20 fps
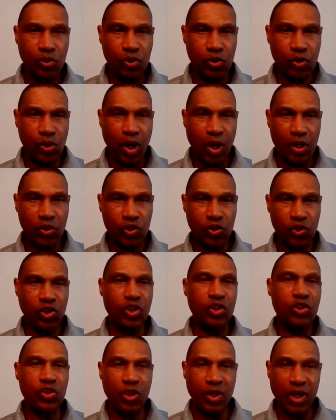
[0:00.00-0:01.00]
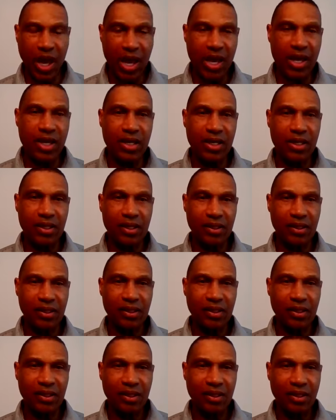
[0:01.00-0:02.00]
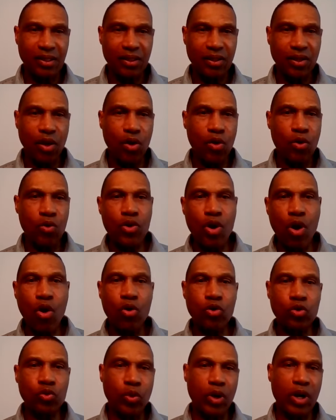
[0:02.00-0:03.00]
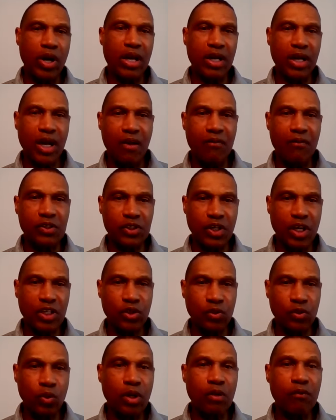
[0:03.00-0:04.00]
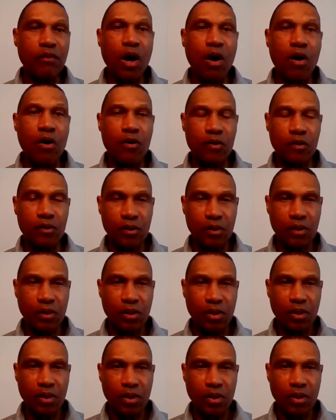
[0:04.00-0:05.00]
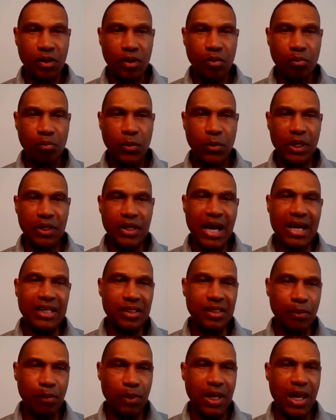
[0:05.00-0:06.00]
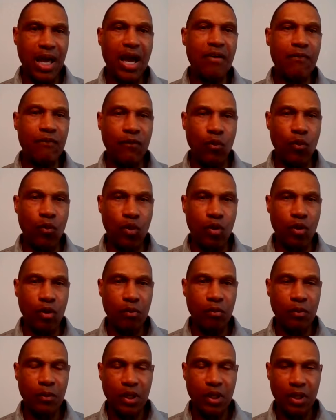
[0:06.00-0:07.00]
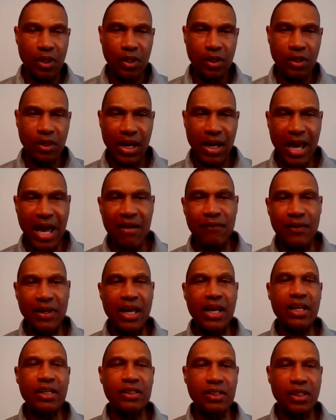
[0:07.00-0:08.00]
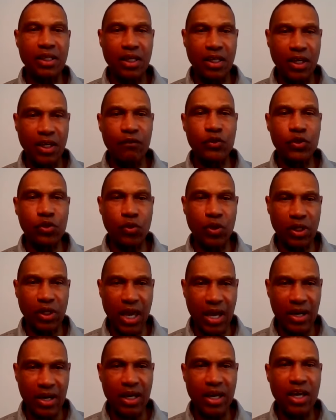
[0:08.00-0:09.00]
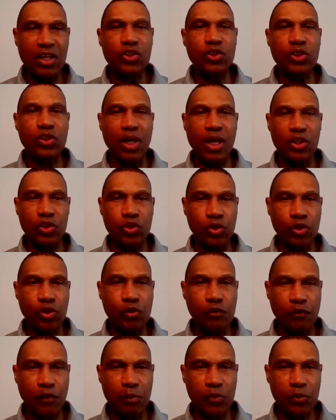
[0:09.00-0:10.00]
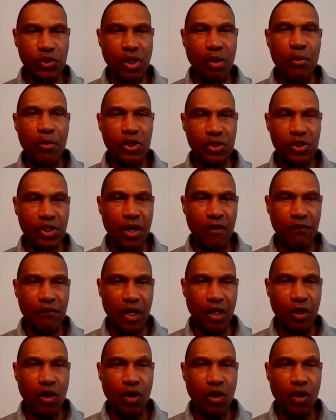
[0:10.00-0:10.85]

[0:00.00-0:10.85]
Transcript: Citizen A, you know, who knows where that conversation would have gone. But that's the platform that athletics gives you. It kind of insulates you from some of the stuff